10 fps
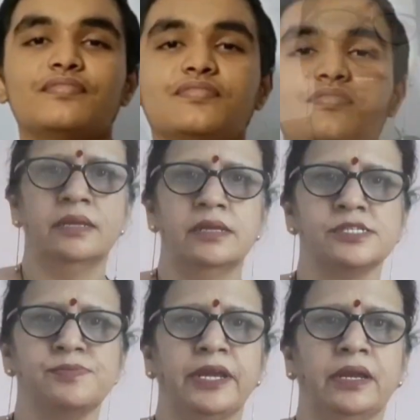India is
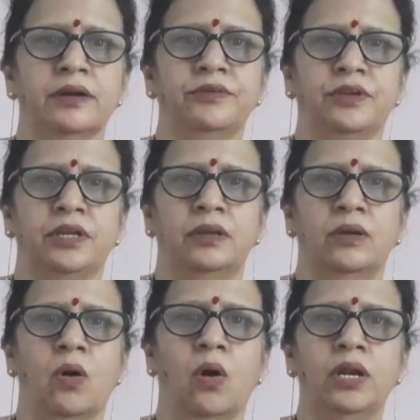my country.
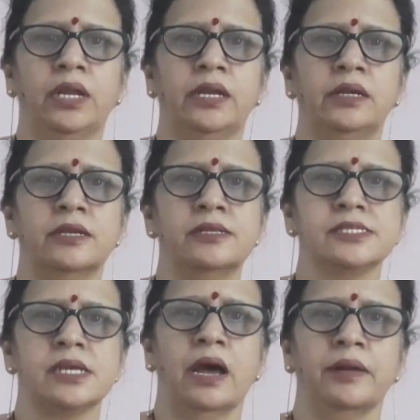All Indians
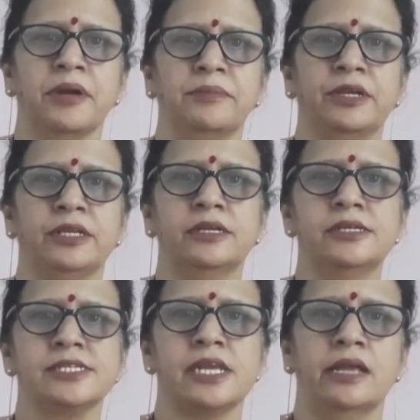are my
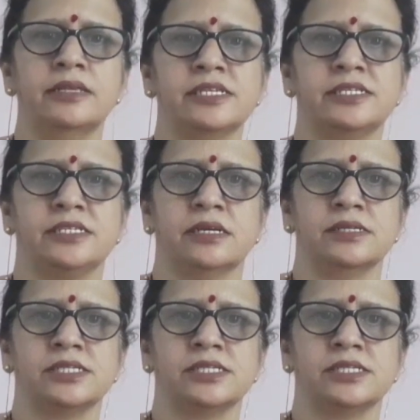brothers and sisters.